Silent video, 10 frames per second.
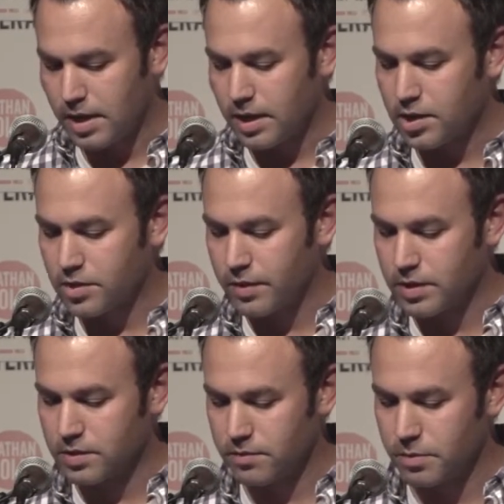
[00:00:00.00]
Each of
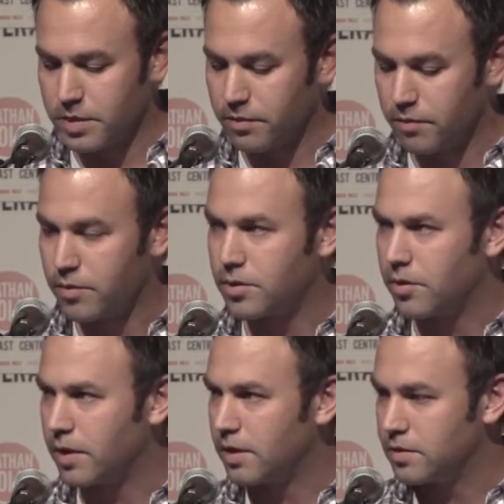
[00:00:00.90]
us from different
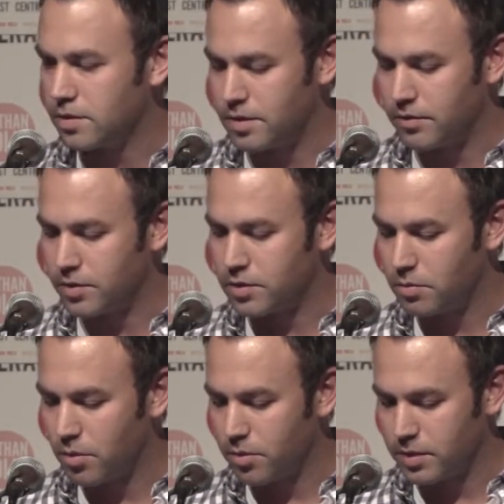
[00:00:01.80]
fraternities, different
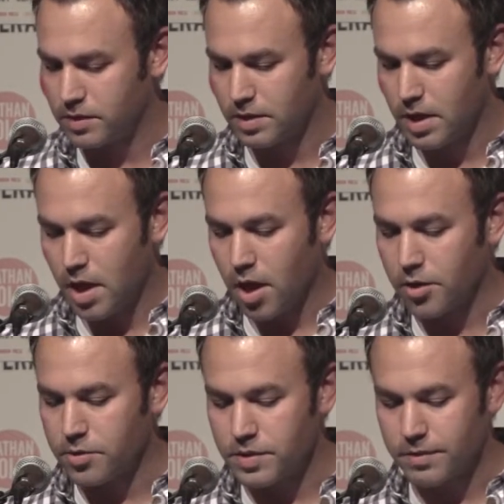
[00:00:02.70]
sororities.
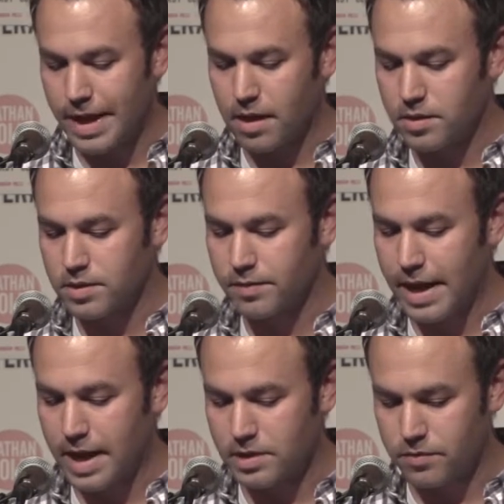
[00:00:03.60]
Hundreds of gallons of
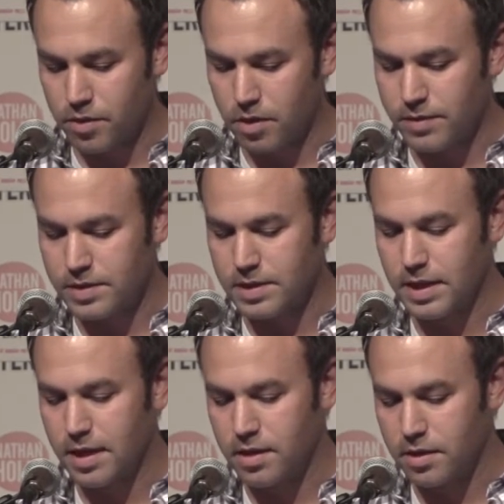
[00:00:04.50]
gas for all of us to
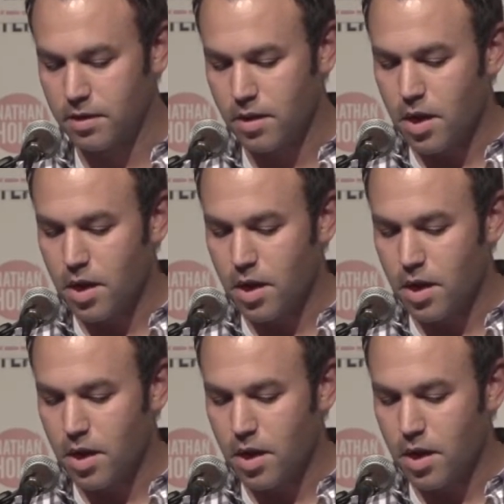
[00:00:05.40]
get here.